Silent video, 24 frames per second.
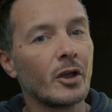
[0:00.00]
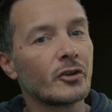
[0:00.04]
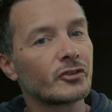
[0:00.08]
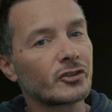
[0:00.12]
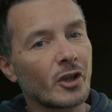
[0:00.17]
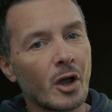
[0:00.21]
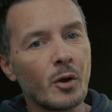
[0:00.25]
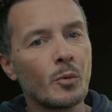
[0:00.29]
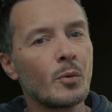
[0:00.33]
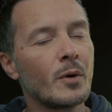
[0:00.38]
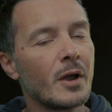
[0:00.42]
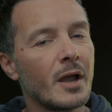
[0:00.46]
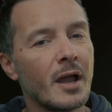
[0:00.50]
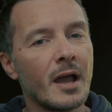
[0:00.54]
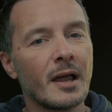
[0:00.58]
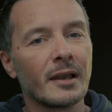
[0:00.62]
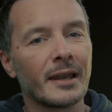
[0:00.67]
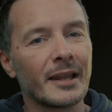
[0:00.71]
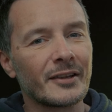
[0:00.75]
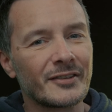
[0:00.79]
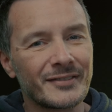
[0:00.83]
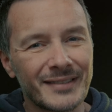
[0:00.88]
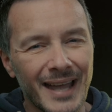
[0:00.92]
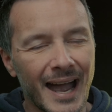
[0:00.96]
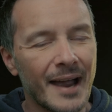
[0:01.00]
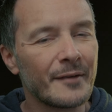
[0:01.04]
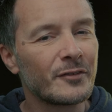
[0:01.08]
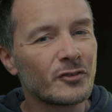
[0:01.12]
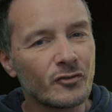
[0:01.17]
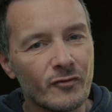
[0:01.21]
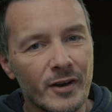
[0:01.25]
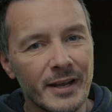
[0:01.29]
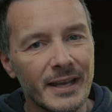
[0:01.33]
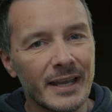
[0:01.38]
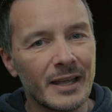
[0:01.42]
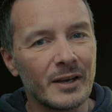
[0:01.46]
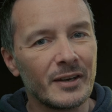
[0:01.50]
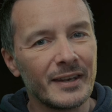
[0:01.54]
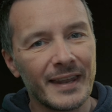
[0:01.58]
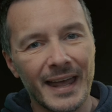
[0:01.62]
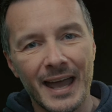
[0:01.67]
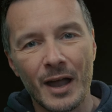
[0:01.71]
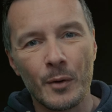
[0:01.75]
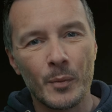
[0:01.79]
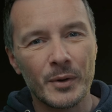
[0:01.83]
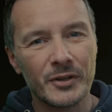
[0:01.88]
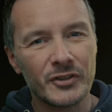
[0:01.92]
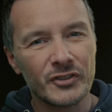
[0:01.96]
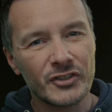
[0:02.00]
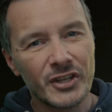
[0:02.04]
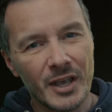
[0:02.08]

So let's dive straight in there with